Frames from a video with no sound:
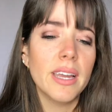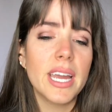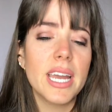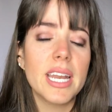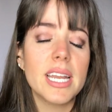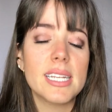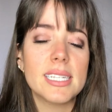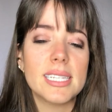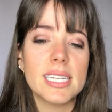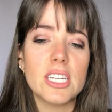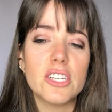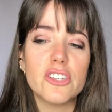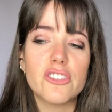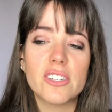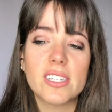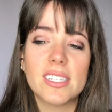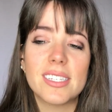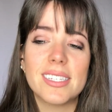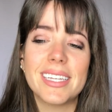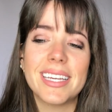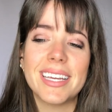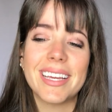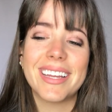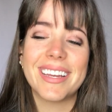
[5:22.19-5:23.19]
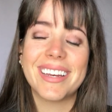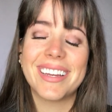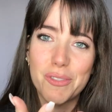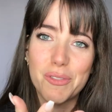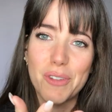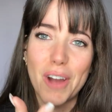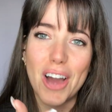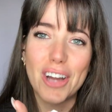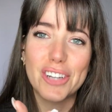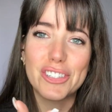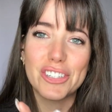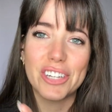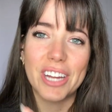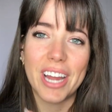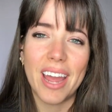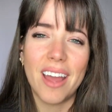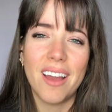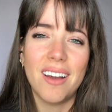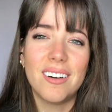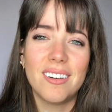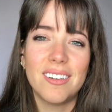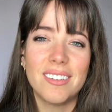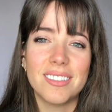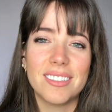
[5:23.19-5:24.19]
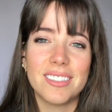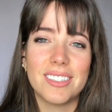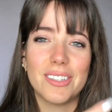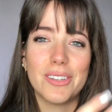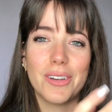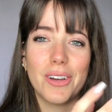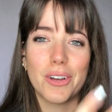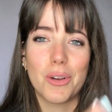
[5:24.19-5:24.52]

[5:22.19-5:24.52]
And it's interesting, Roger Ailes,